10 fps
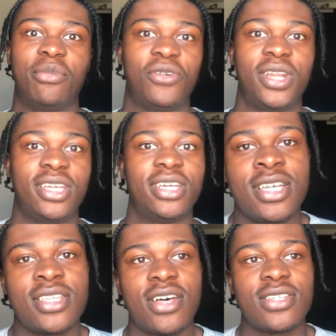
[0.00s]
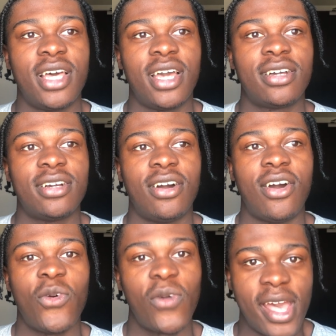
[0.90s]
already. So I was like,
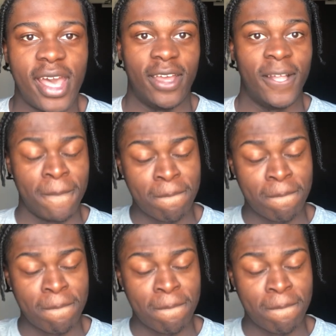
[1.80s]
okay.